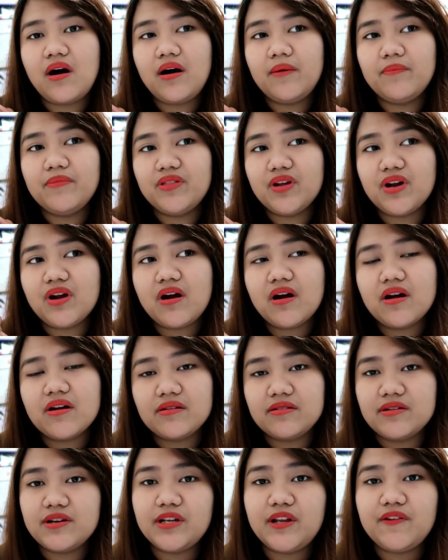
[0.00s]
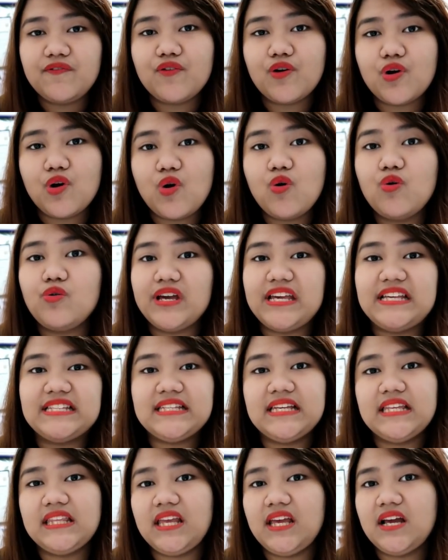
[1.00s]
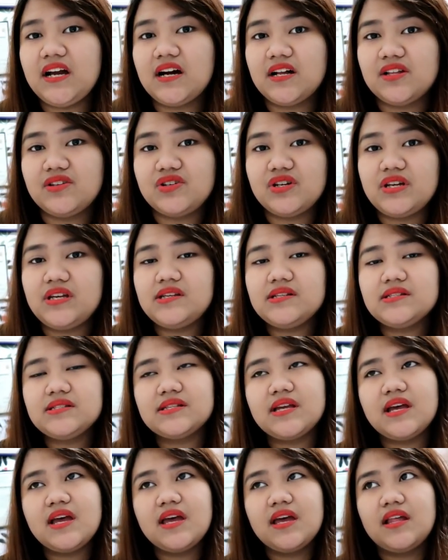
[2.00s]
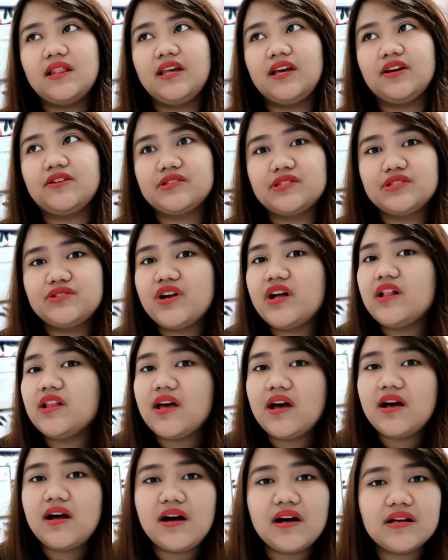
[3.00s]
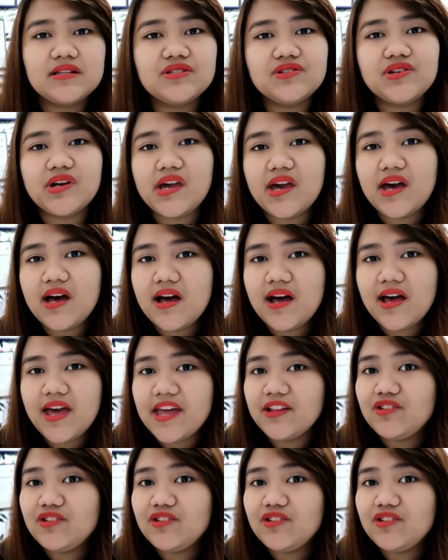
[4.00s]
there are 34 OECD countries like Australia, Austria,